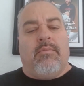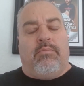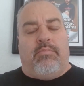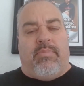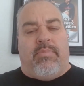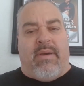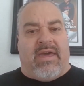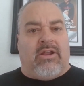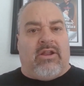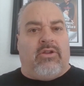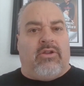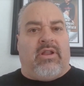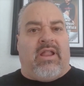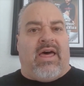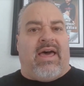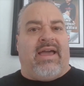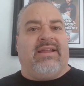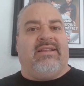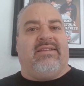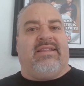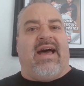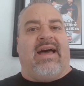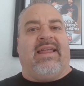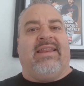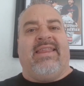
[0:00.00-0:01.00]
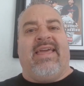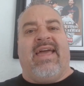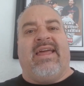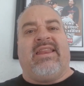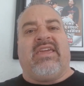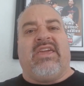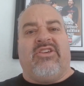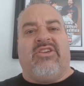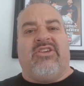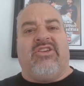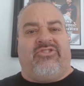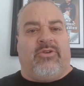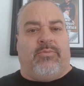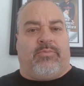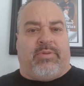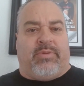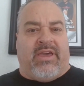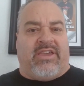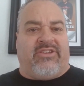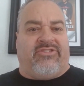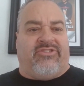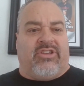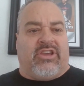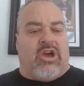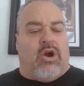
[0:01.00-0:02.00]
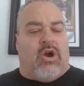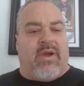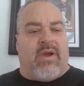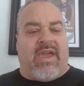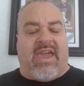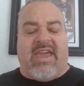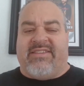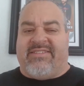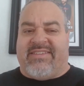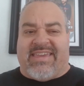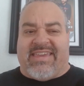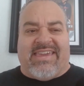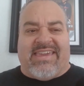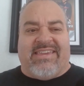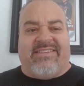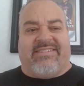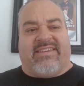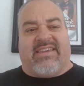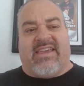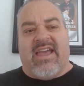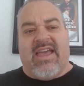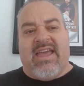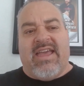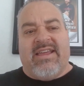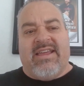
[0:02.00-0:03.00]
BetOnline.net is the place to go. It's easy.